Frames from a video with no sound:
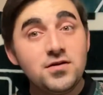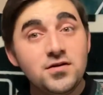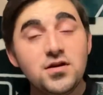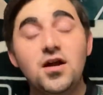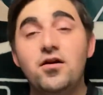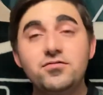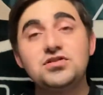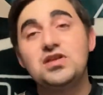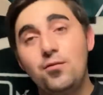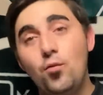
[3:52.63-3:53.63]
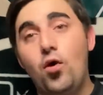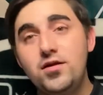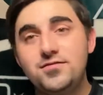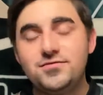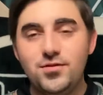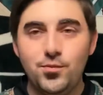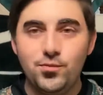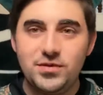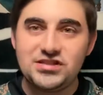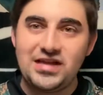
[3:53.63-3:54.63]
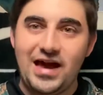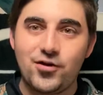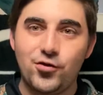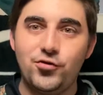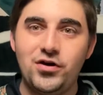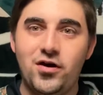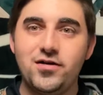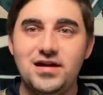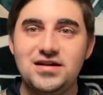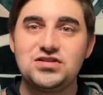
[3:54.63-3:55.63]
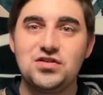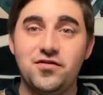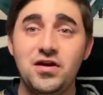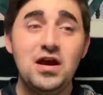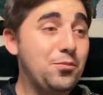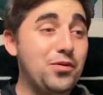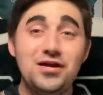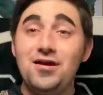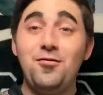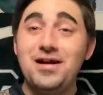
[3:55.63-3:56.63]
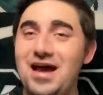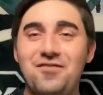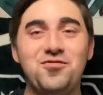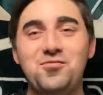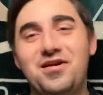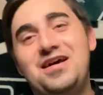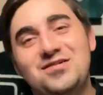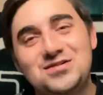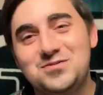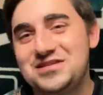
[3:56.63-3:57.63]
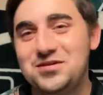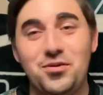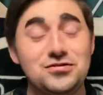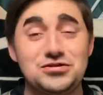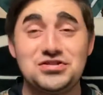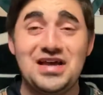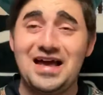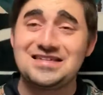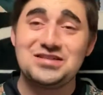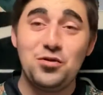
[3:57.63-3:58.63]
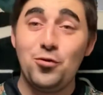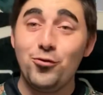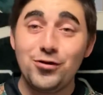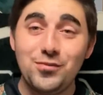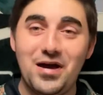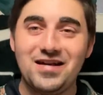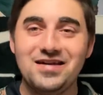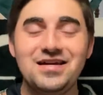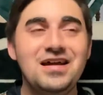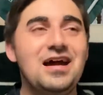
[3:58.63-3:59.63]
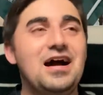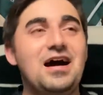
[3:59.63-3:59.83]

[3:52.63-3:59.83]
You know, it was that one missed sack early on. That's tough. But you know what? Everybody else missed a bunch of sacks, so don't worry about it. He